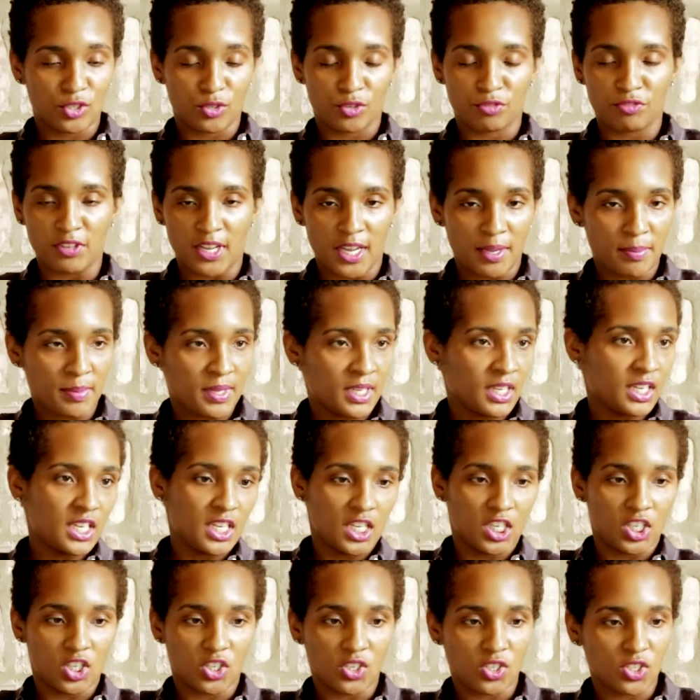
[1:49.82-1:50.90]
you'll find me in
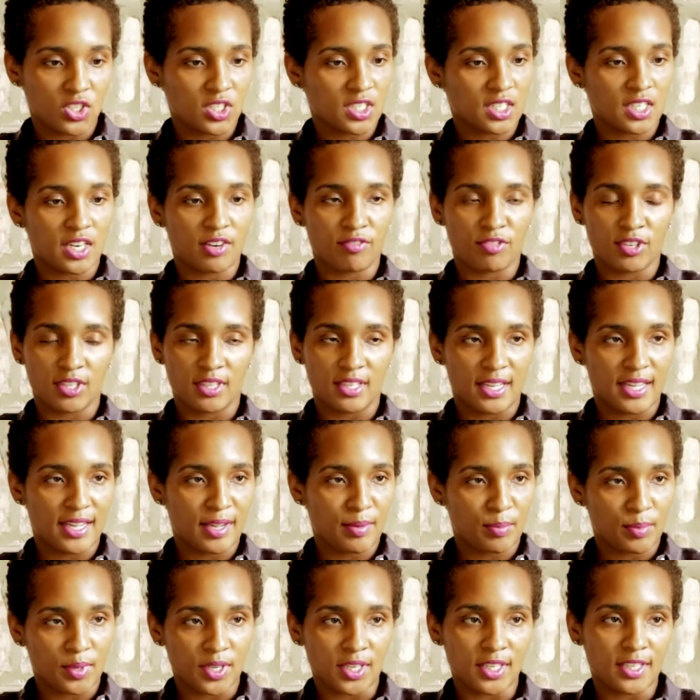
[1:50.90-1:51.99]
heels and
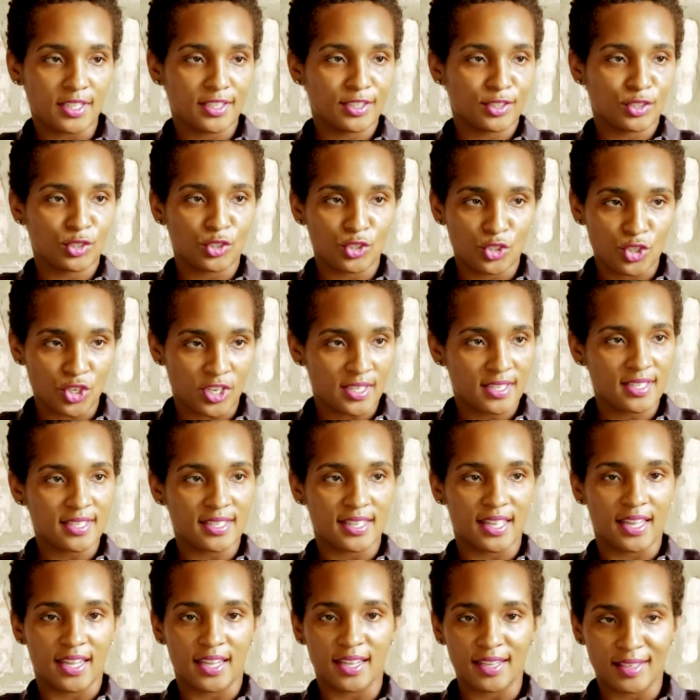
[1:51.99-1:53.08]
everything, but trust
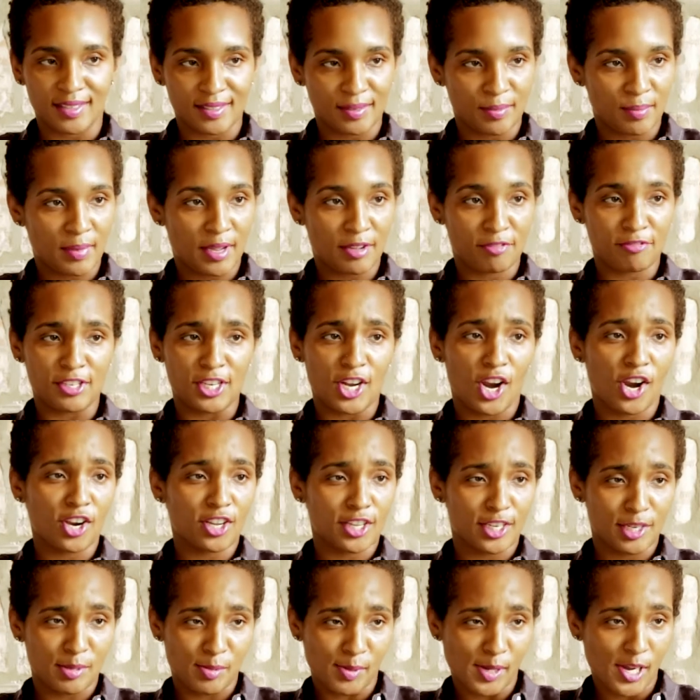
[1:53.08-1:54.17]
that my feet aren't
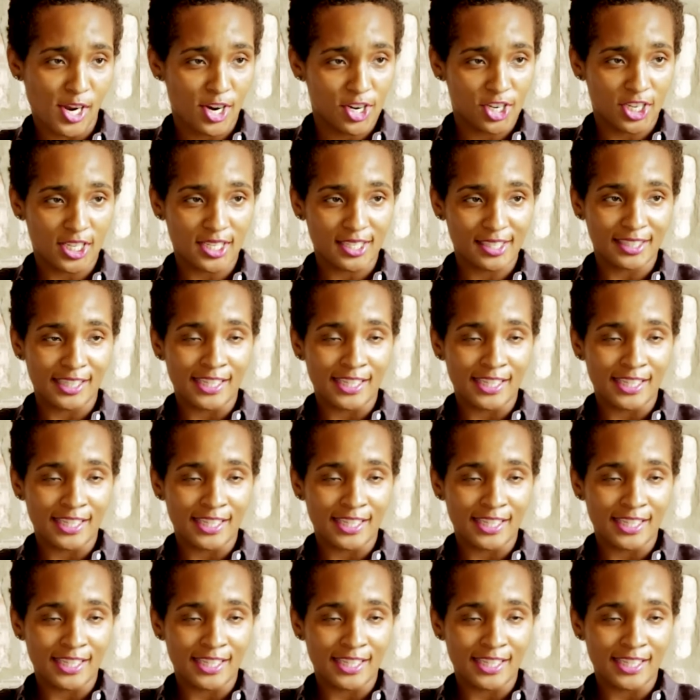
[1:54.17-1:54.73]
going to be hurting.